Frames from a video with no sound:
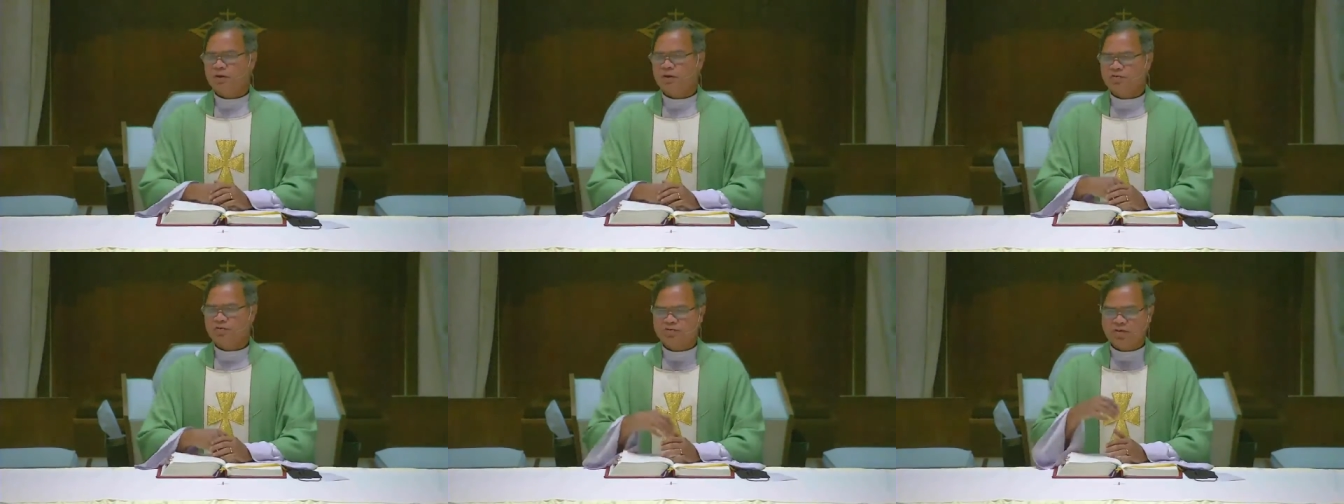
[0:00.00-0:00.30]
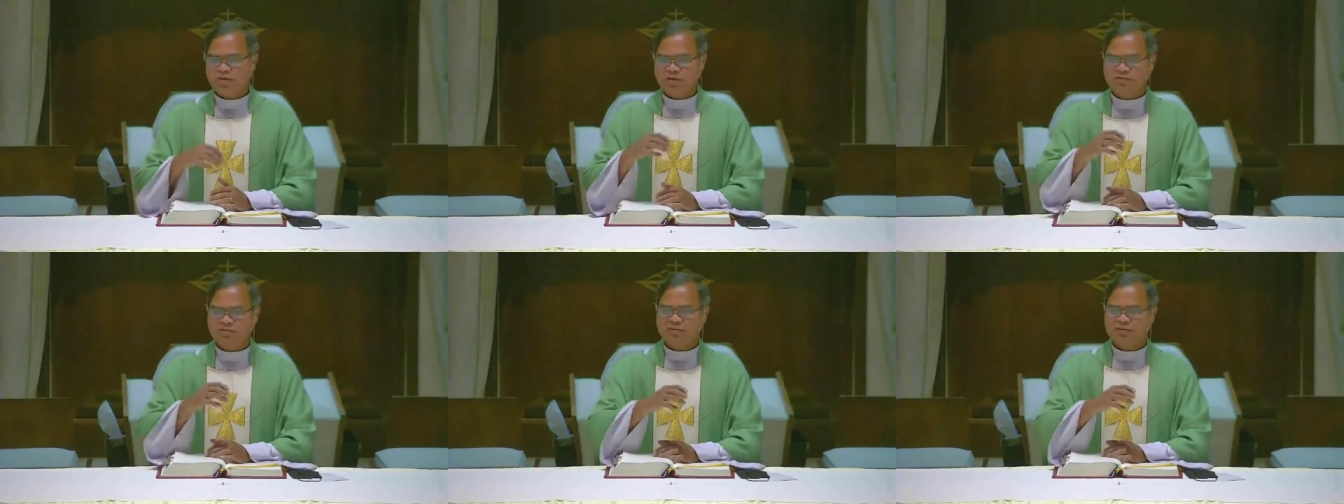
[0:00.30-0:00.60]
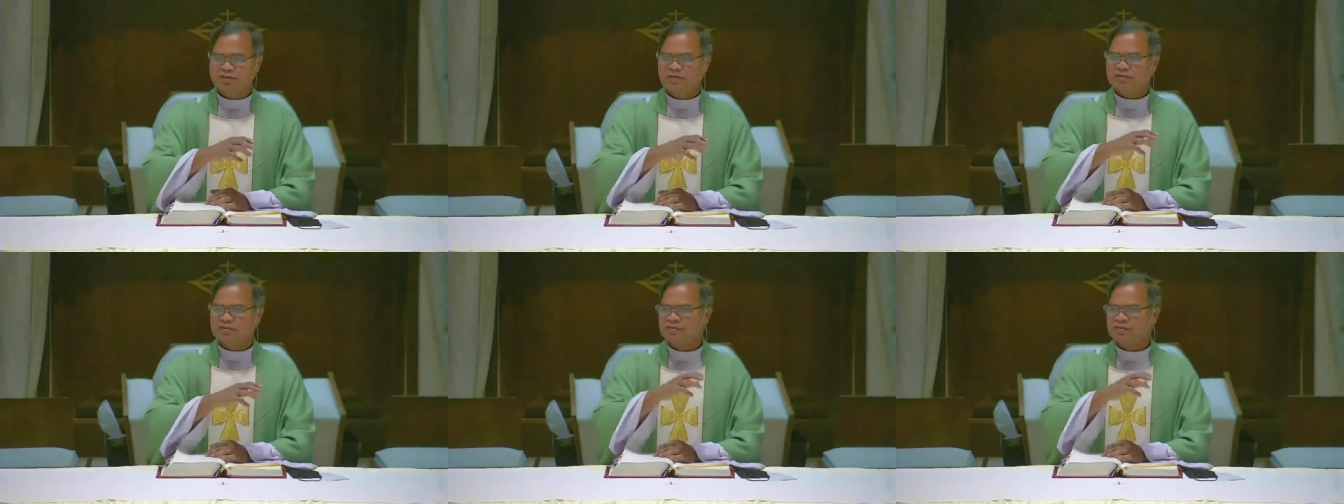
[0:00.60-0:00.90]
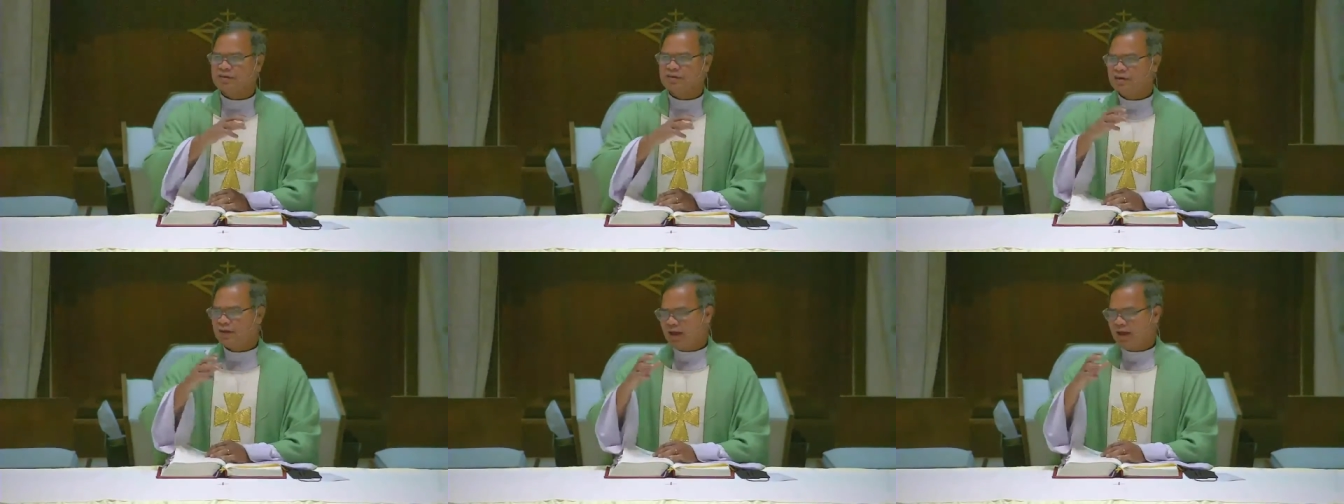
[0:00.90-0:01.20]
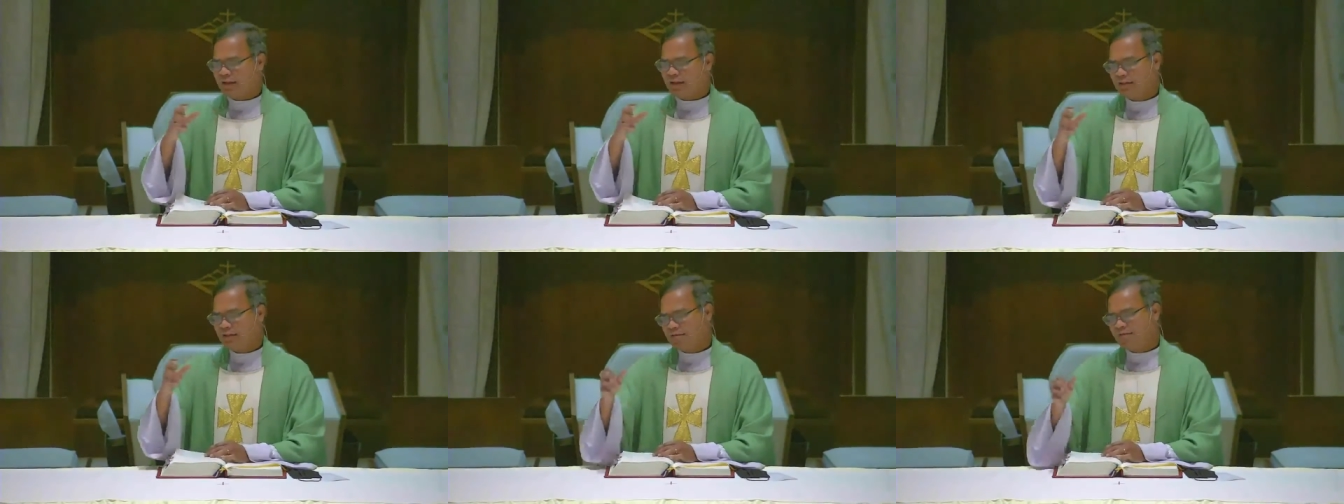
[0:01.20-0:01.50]
between
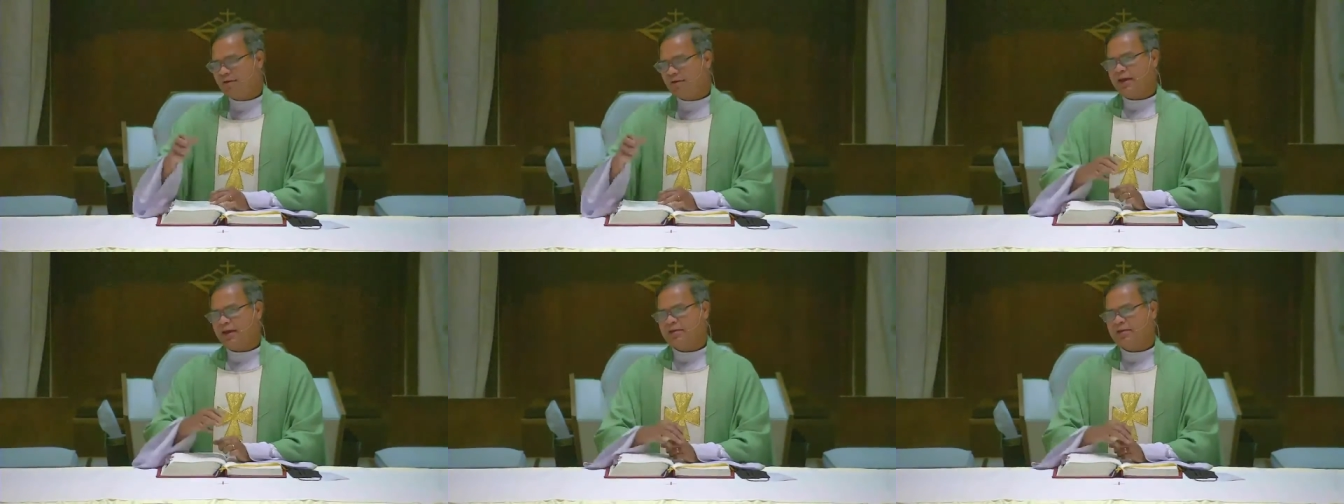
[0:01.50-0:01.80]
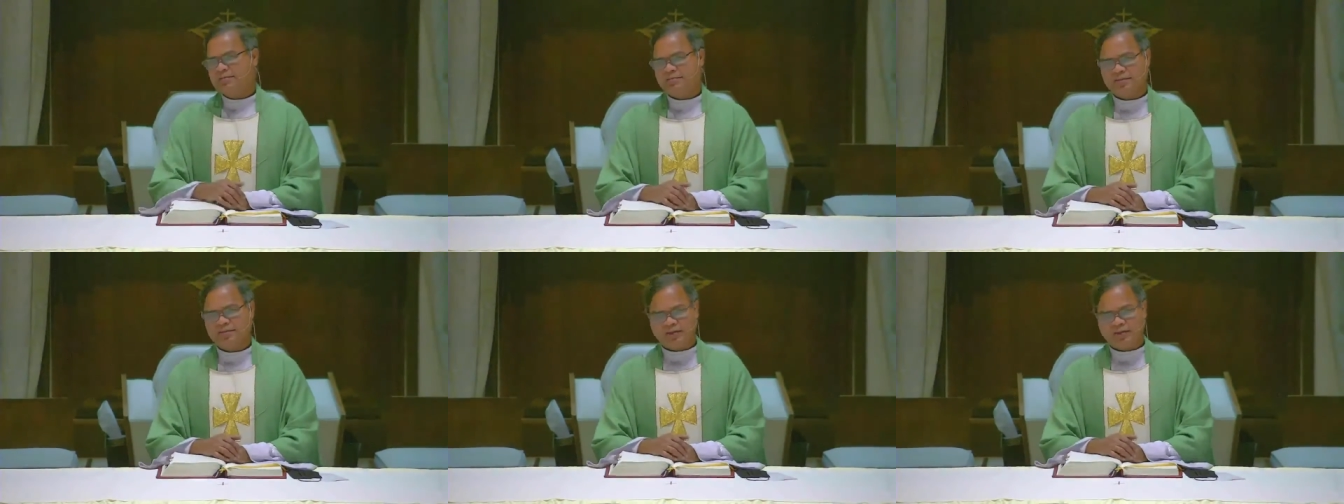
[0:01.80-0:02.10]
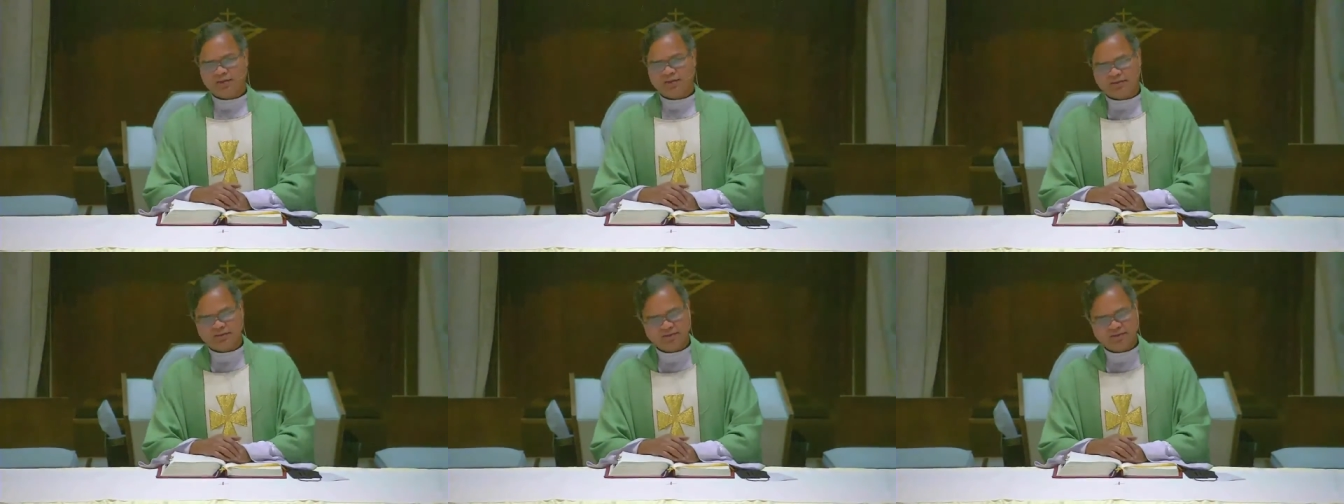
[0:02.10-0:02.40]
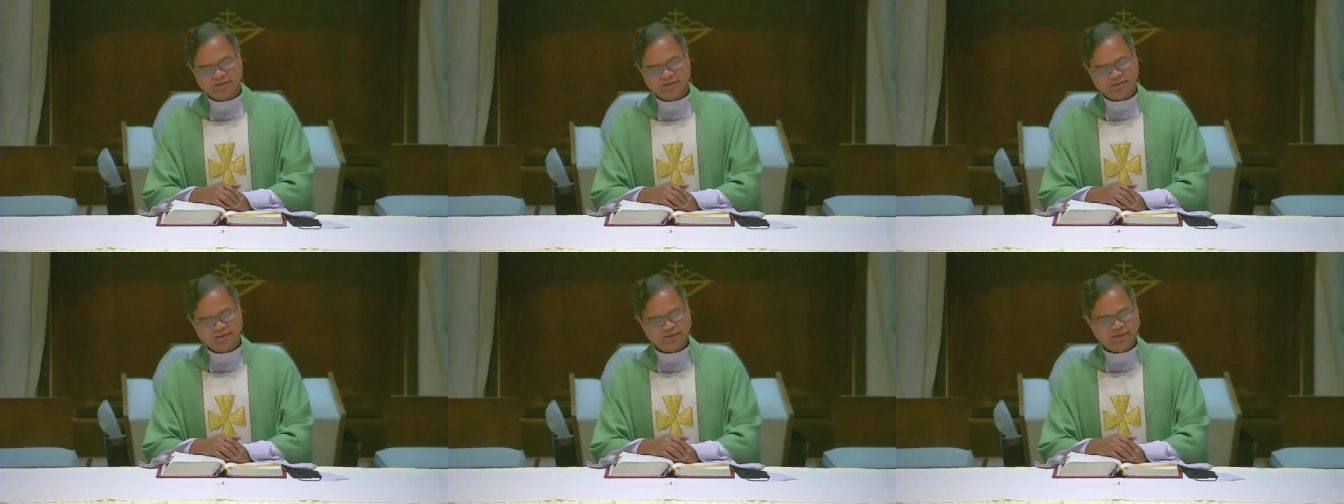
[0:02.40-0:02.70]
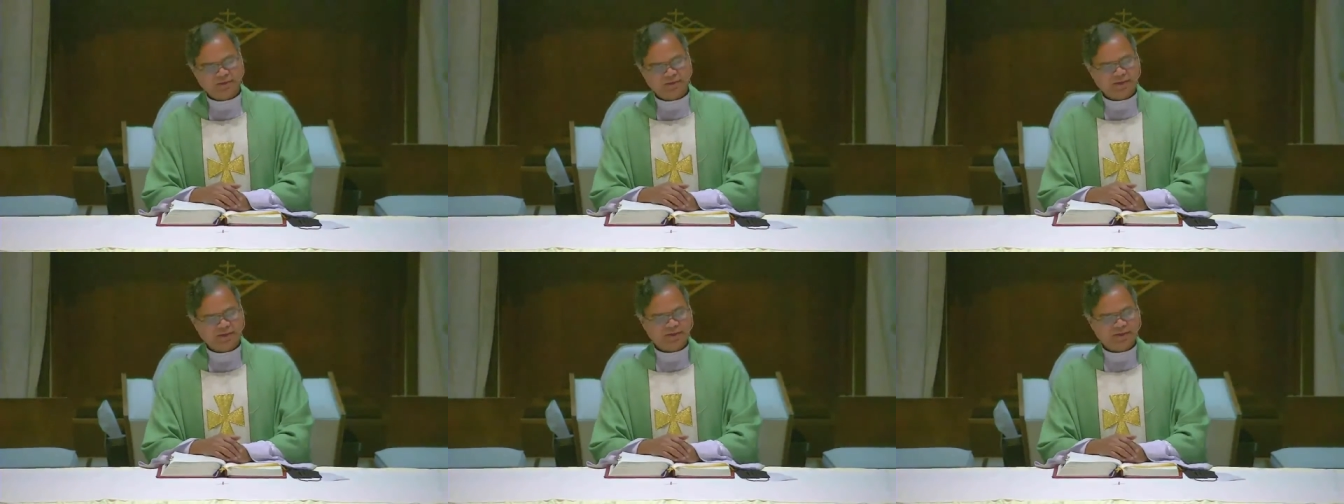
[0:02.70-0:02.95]
Jesus and the Pharisees.